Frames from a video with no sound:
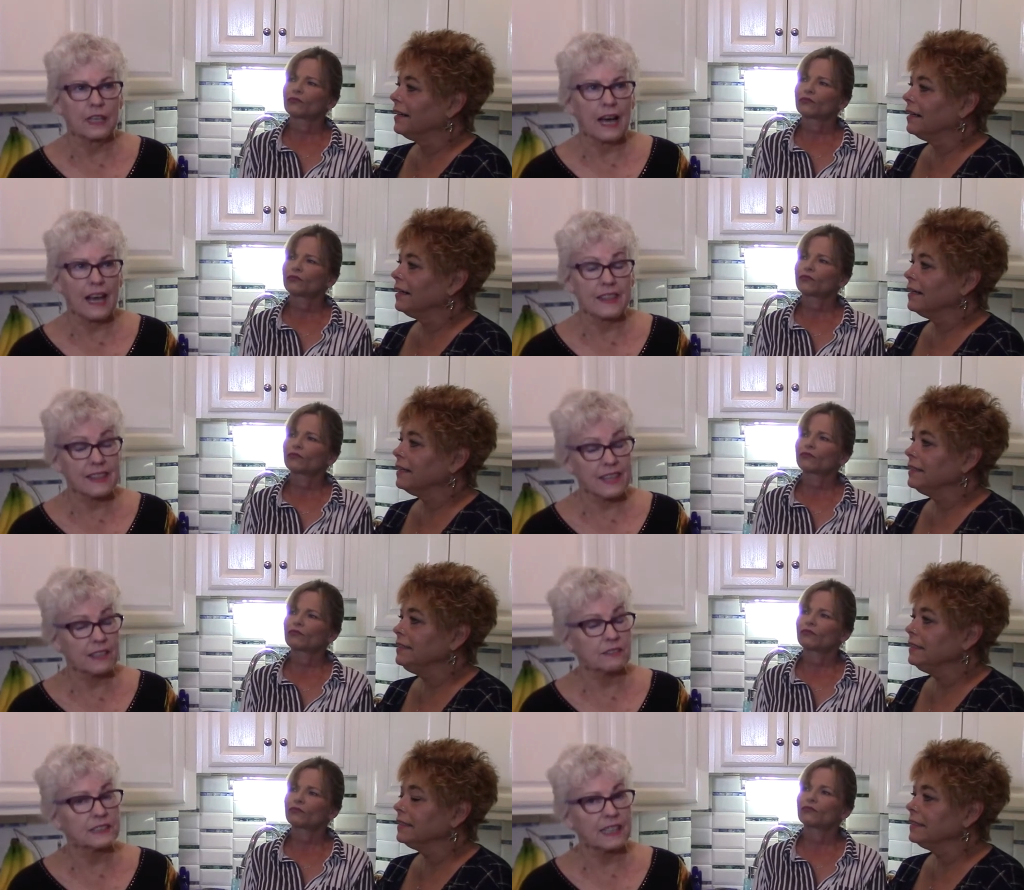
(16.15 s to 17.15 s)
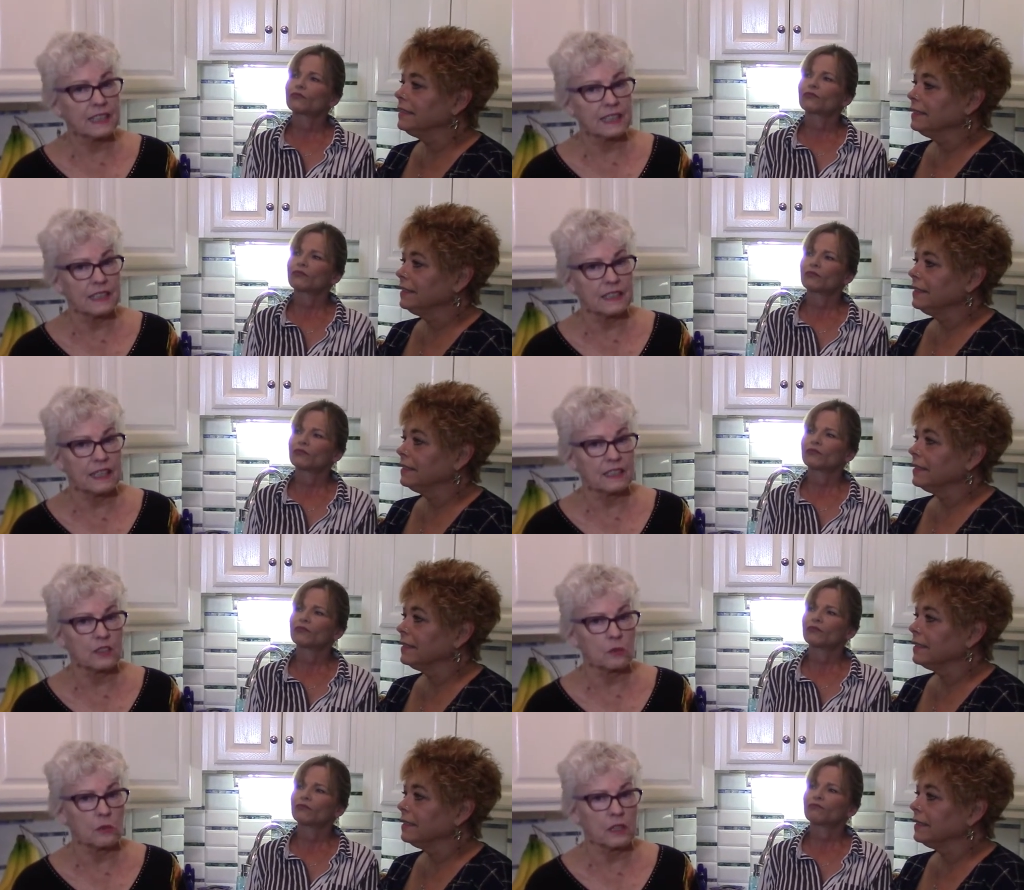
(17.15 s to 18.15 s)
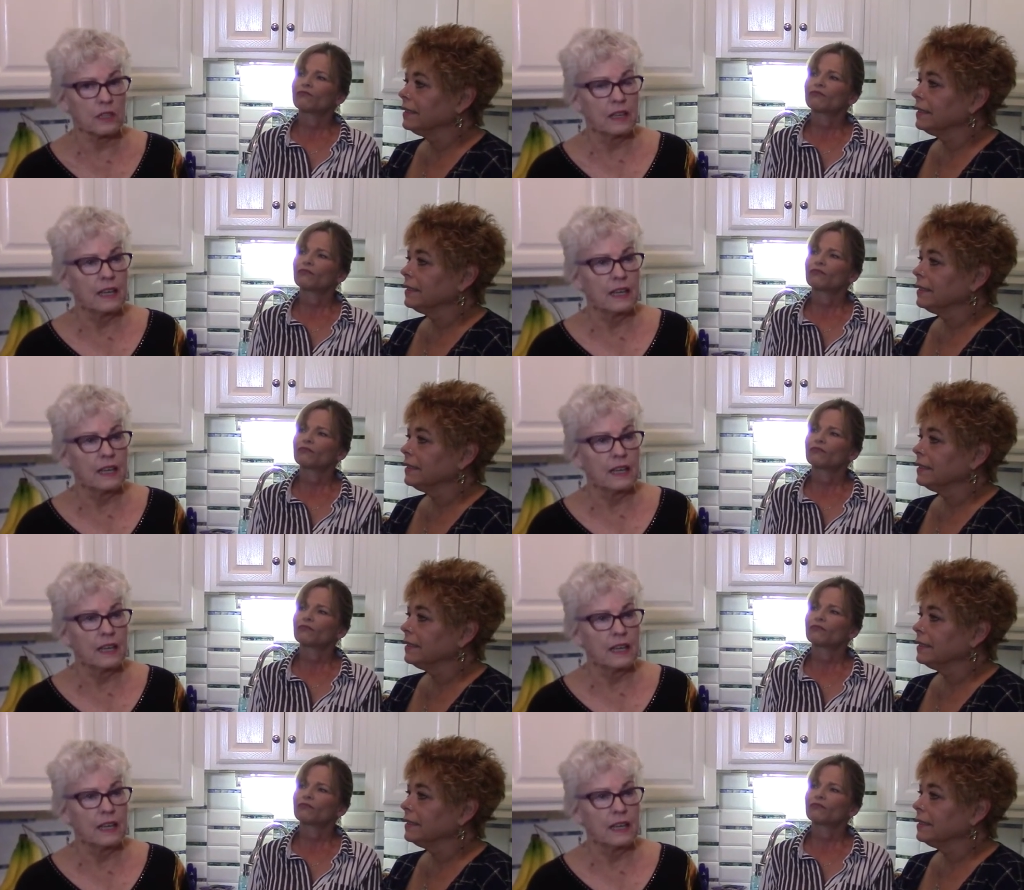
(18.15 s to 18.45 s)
Speaker 1: I think it was 1993,